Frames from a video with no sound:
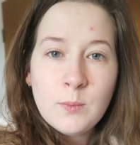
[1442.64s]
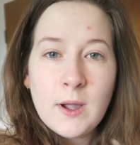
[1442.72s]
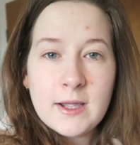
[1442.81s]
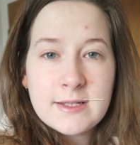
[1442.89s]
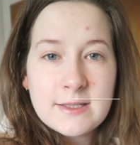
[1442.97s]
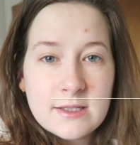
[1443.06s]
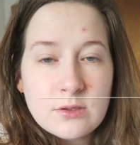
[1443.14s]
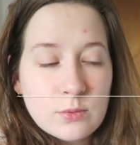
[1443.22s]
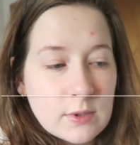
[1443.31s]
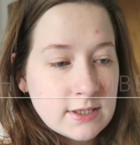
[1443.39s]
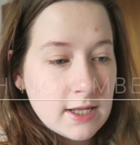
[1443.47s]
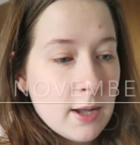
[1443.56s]
Why does this
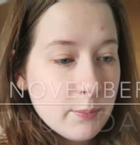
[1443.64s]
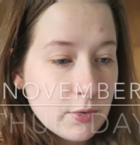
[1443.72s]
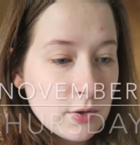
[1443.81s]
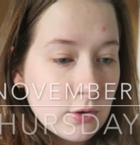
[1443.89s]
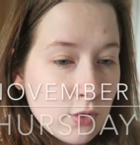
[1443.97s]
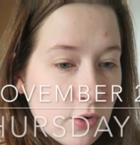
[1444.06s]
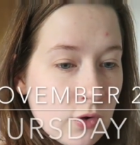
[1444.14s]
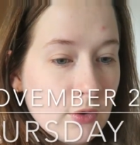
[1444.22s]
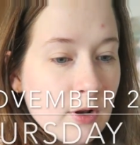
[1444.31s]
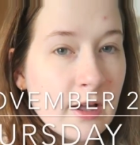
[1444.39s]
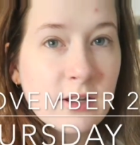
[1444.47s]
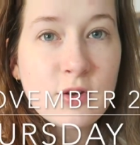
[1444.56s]
always happen
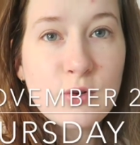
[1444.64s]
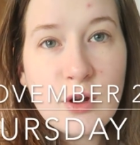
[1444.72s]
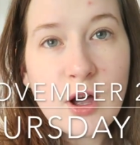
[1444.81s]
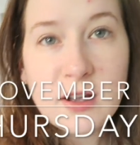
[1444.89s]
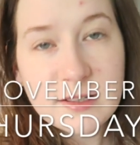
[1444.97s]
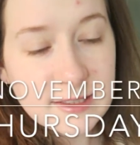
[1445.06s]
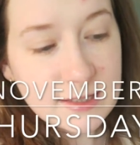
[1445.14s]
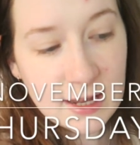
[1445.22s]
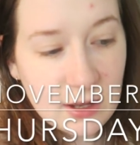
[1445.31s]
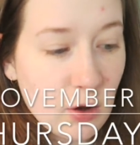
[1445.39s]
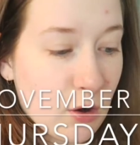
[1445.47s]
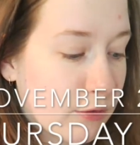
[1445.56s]
on like your last
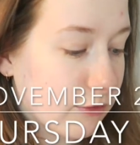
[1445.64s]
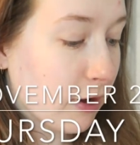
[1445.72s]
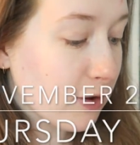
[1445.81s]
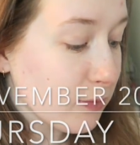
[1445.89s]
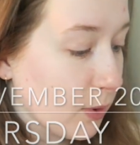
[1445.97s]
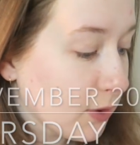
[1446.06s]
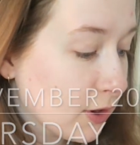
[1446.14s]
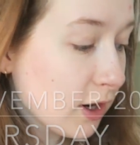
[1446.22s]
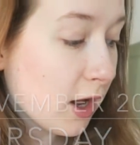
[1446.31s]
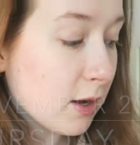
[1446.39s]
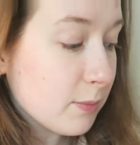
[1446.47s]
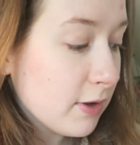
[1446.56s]
day off? I've
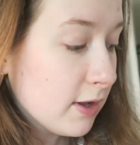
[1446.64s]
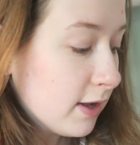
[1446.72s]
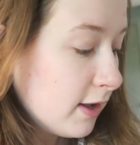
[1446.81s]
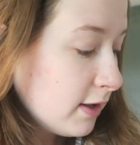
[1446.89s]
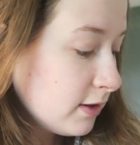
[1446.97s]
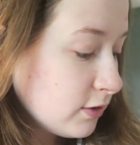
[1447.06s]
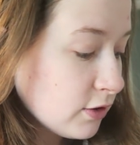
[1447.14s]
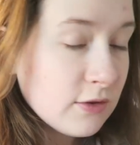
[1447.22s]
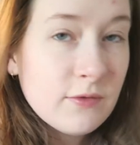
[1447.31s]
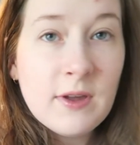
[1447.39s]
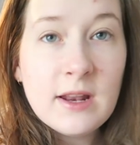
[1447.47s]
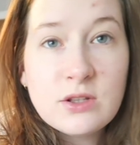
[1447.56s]
woken up
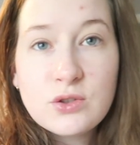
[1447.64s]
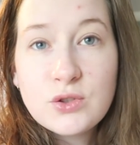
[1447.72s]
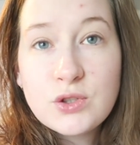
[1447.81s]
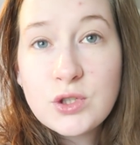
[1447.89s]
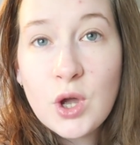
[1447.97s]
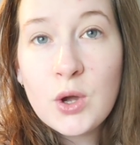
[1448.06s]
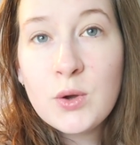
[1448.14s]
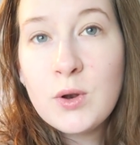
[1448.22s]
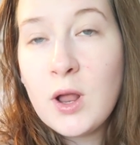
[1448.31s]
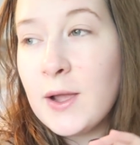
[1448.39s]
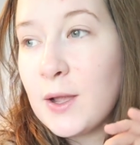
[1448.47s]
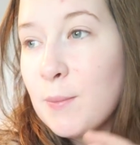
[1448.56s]
just feeling so
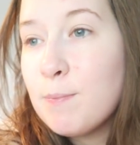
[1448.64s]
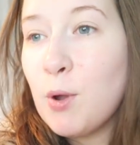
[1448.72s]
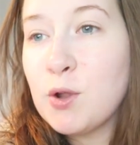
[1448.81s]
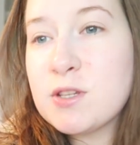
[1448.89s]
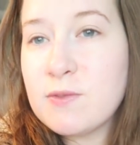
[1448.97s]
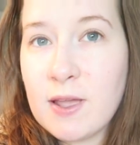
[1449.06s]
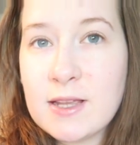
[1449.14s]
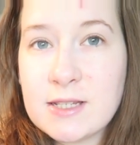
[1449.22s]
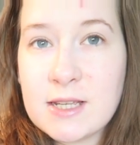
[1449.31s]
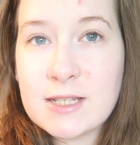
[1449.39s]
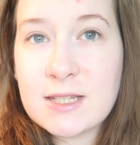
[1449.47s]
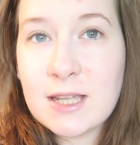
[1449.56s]
like
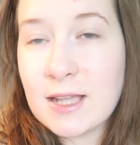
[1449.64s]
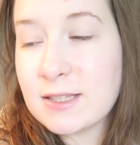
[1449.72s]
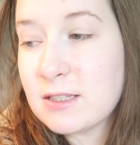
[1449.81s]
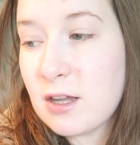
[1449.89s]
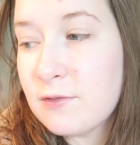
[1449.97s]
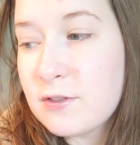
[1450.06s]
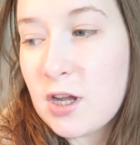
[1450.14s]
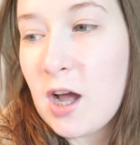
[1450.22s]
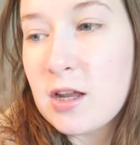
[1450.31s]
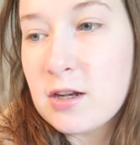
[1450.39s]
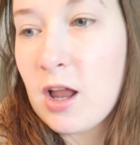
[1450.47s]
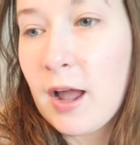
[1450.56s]
motivated to get stuff done.